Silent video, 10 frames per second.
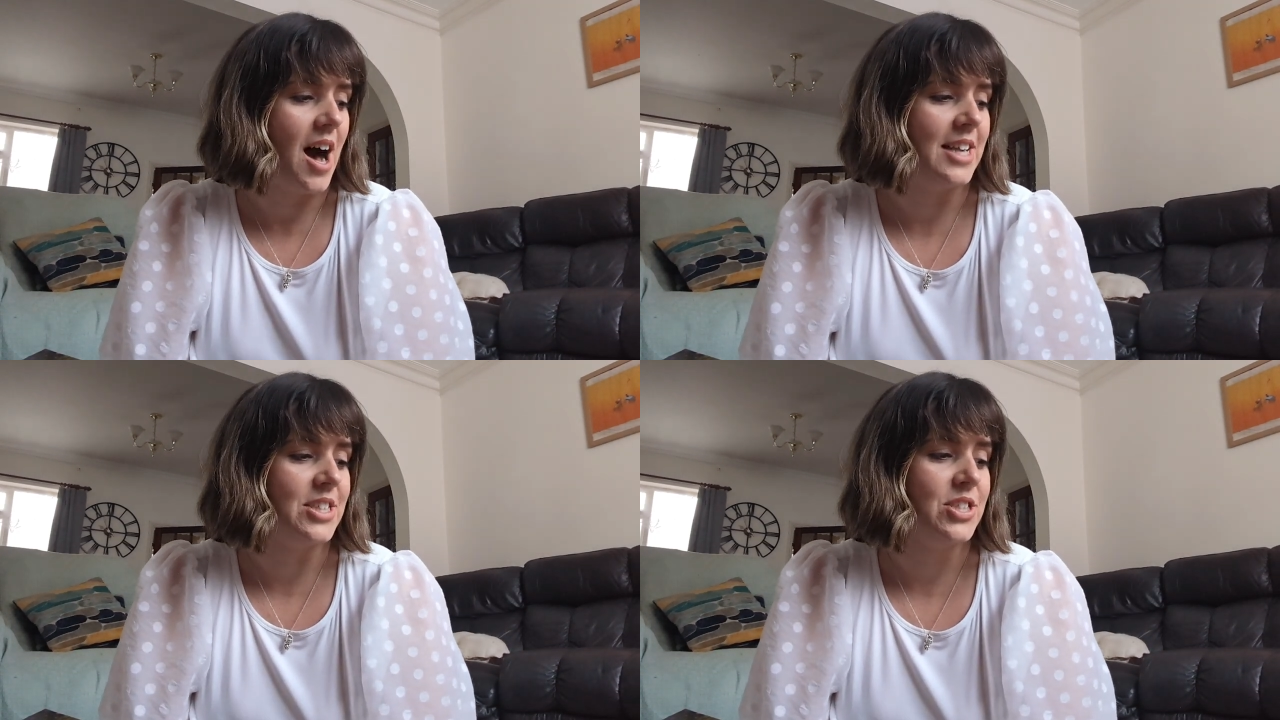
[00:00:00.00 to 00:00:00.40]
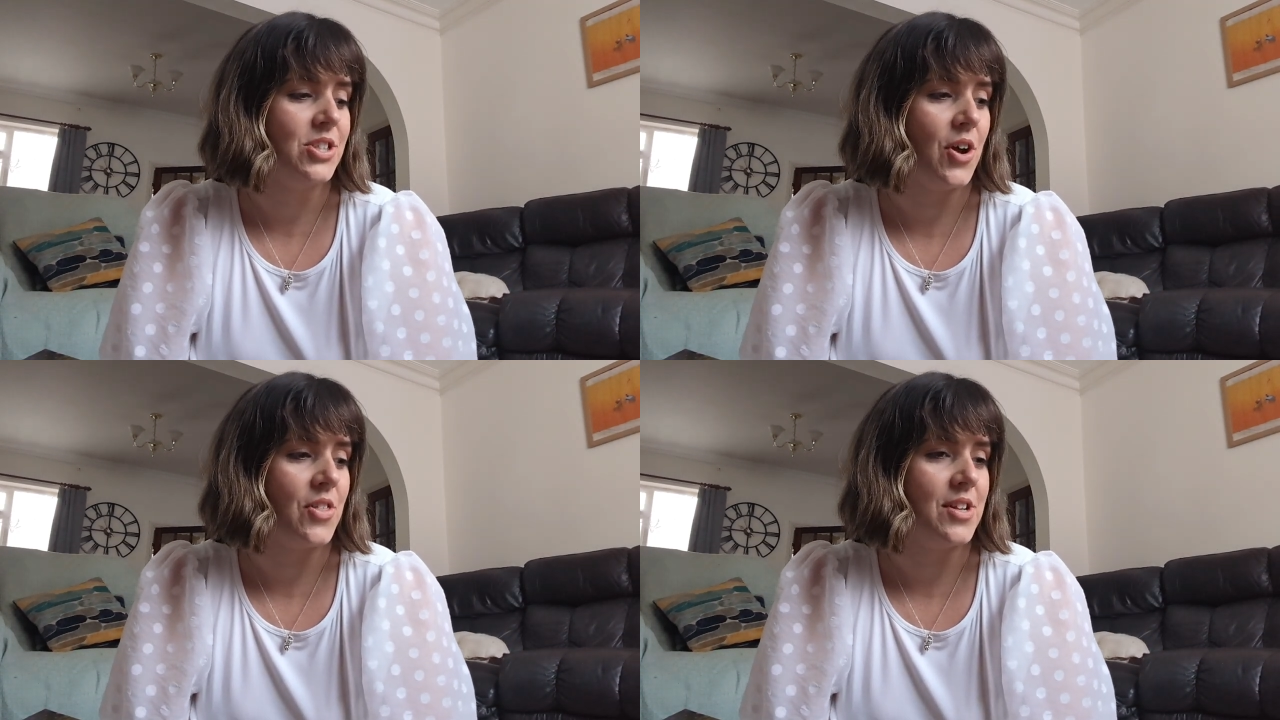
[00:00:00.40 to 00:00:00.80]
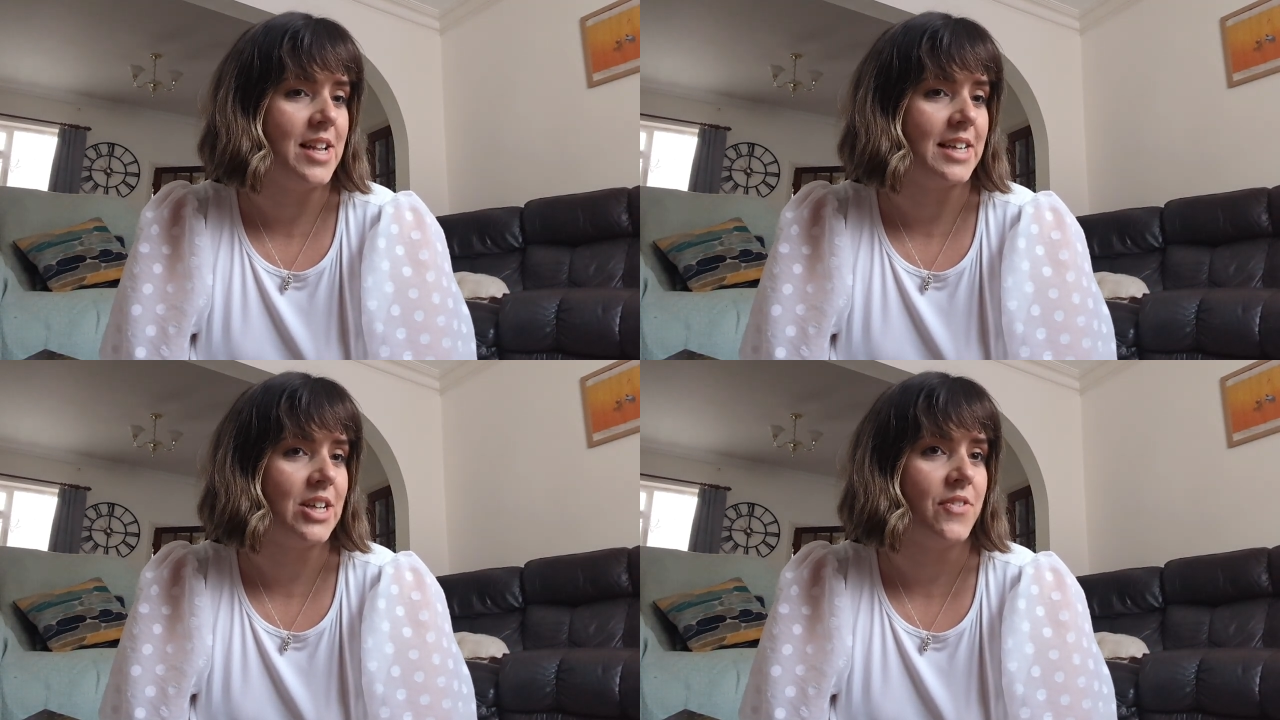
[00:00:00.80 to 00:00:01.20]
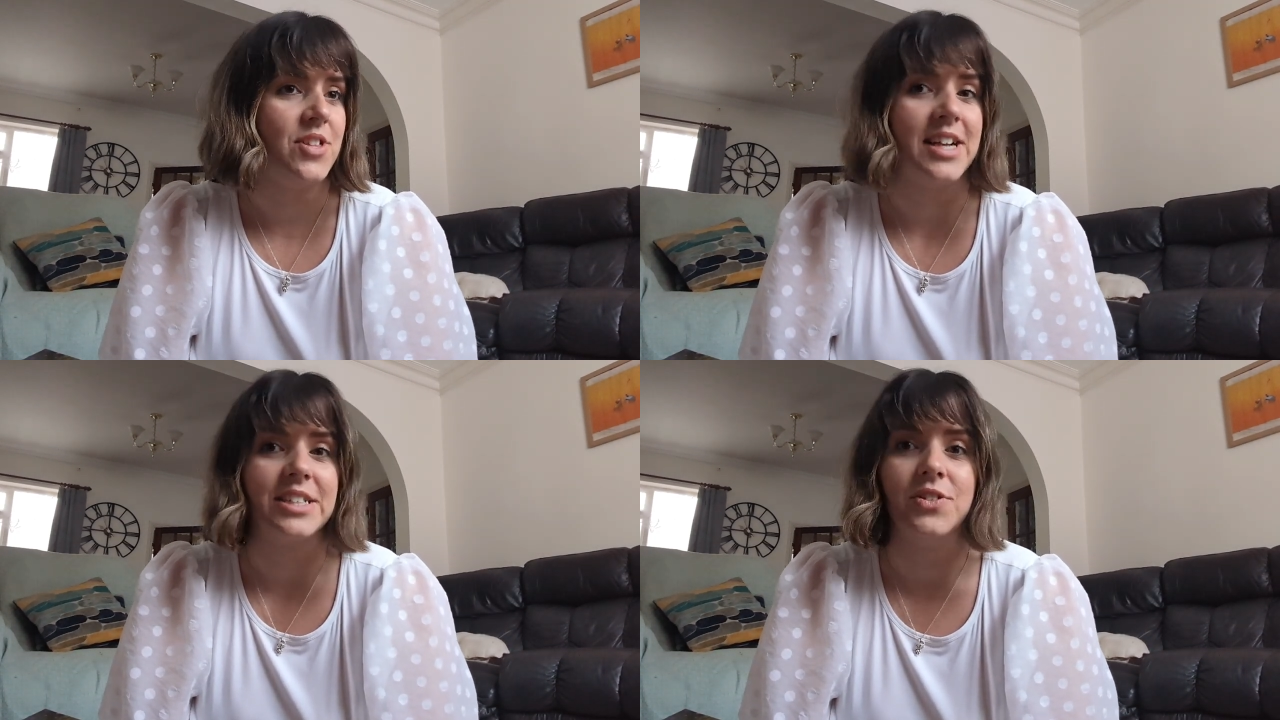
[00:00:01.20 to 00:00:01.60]
I just know
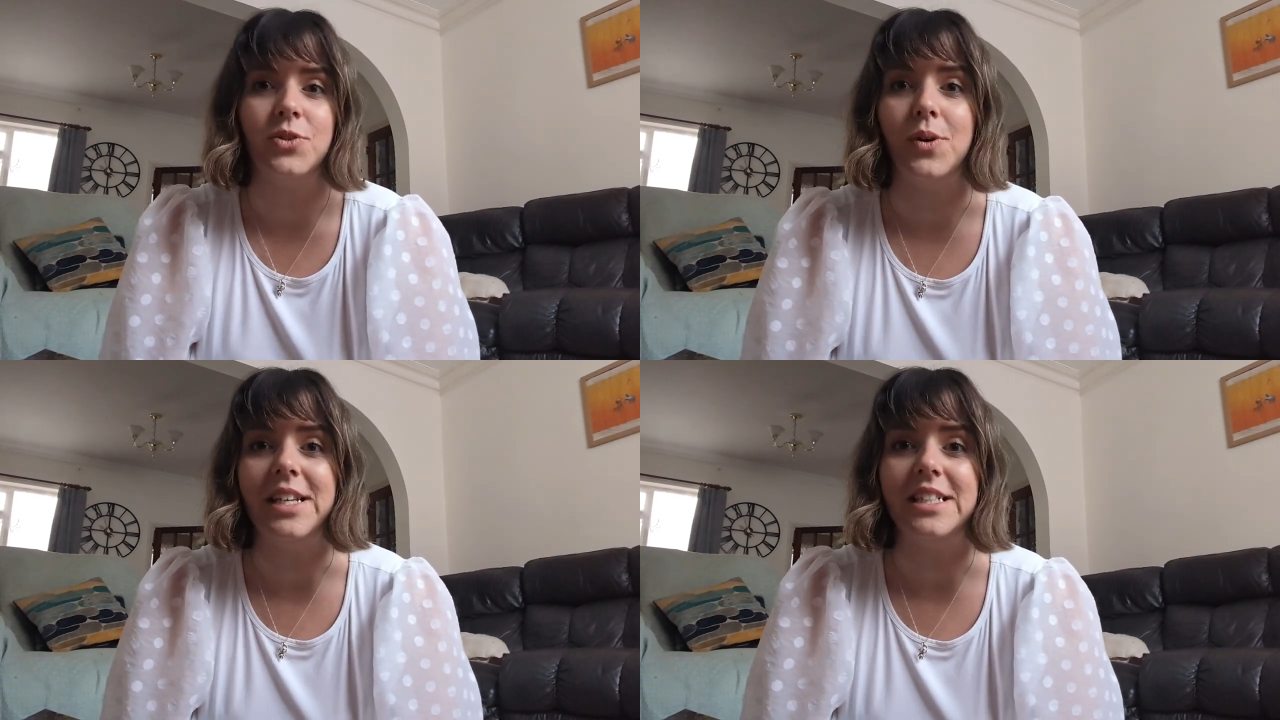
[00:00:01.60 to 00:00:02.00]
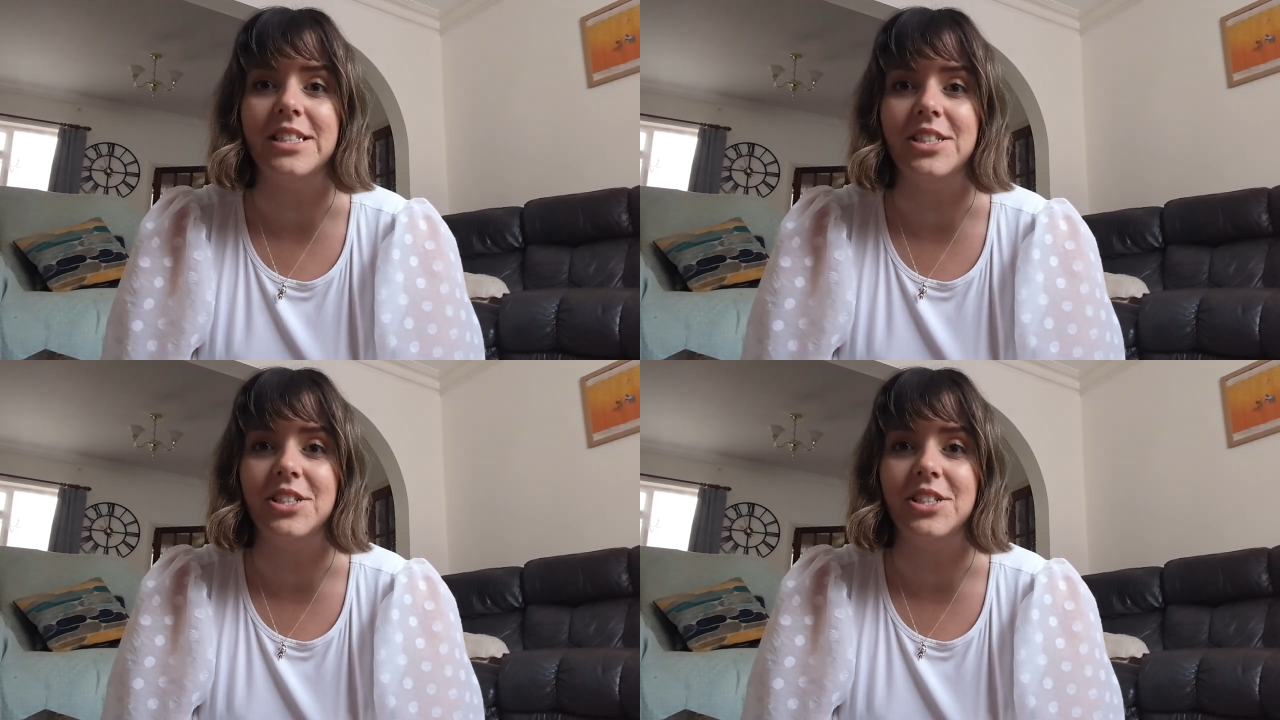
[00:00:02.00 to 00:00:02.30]
over the next few weeks,